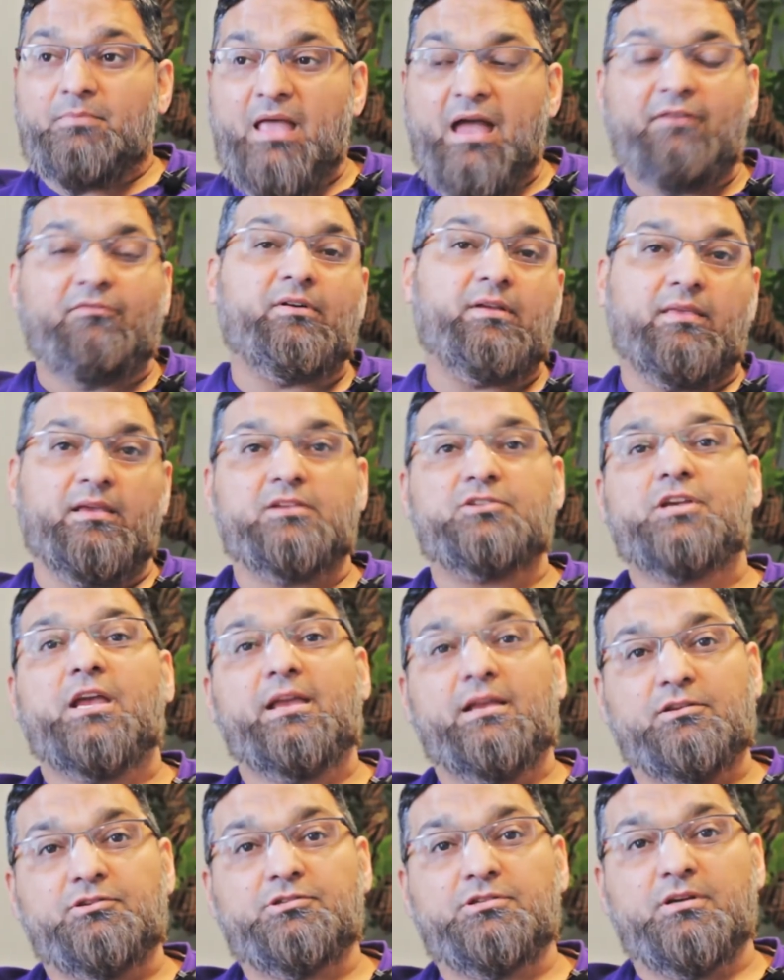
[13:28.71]
everything
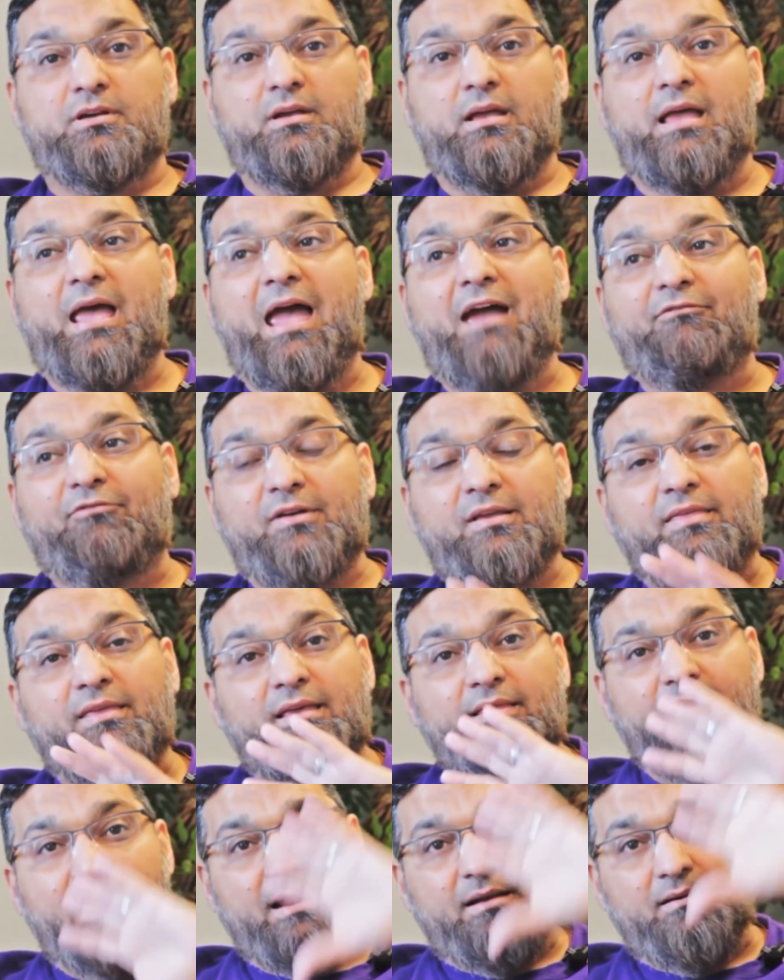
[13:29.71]
changed.
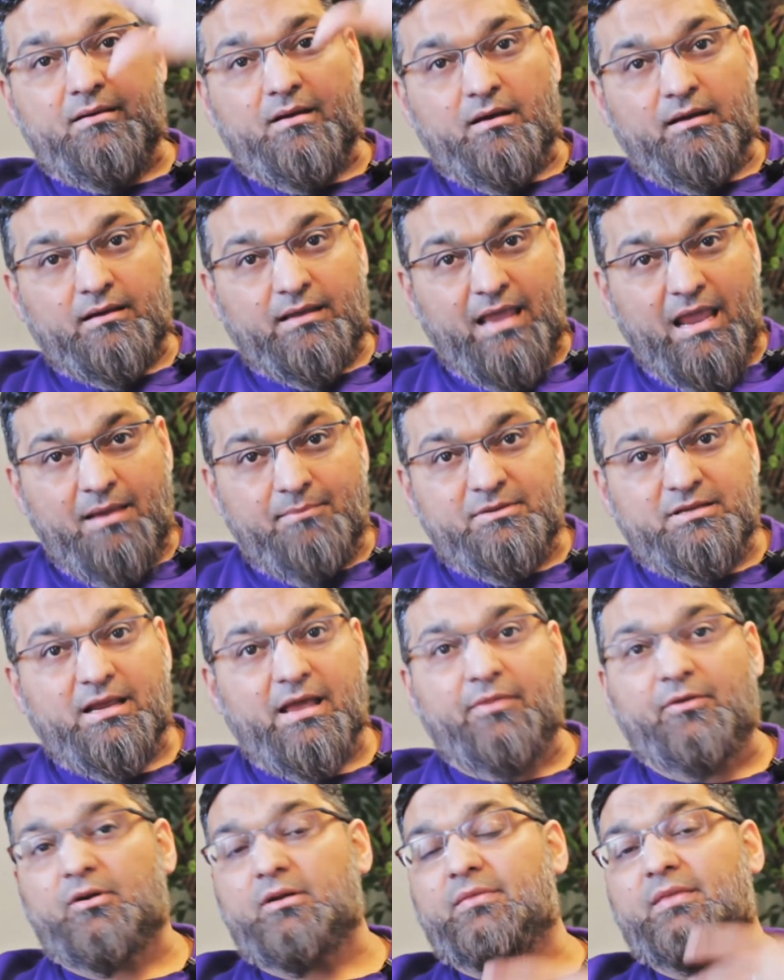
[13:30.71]
Everything then came
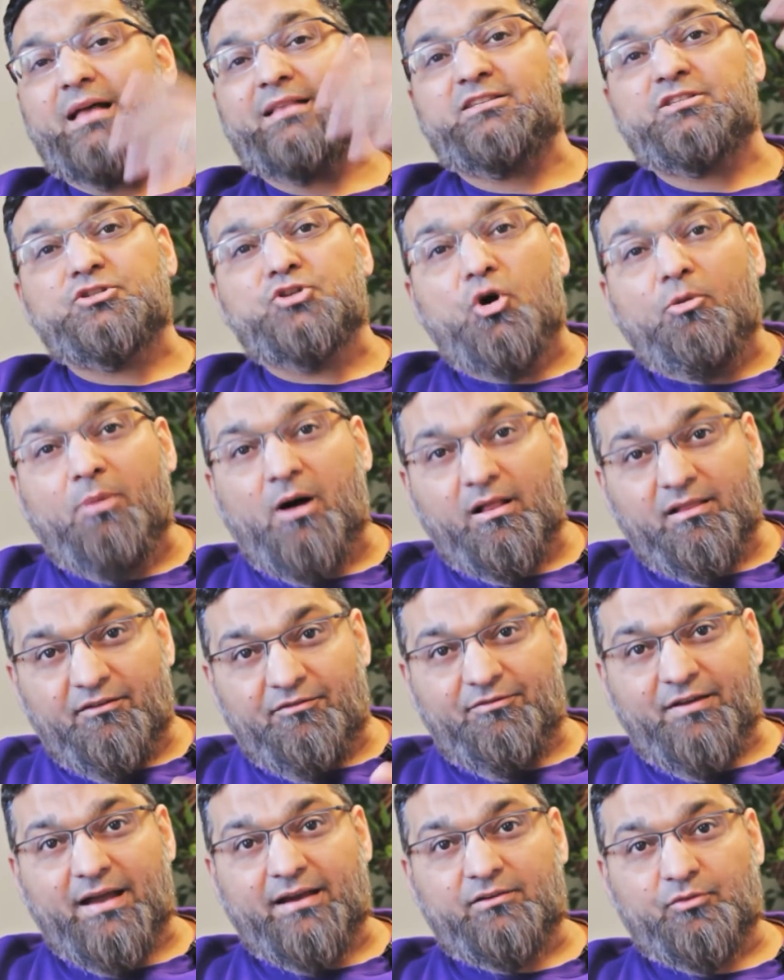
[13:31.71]
together. That snowball
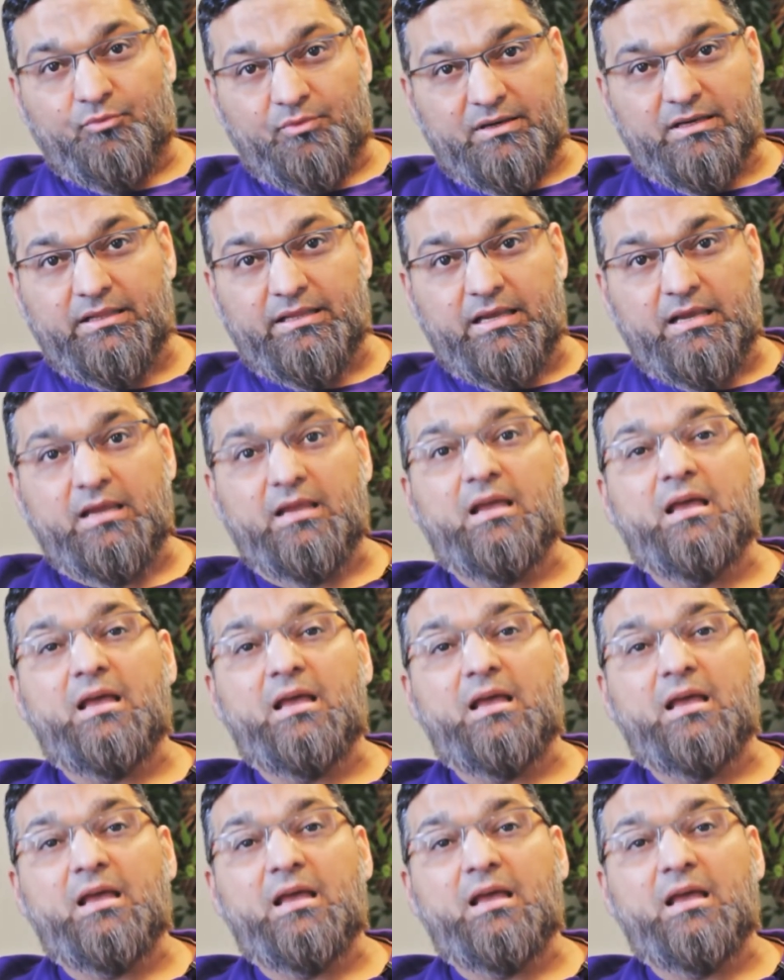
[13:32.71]
effect really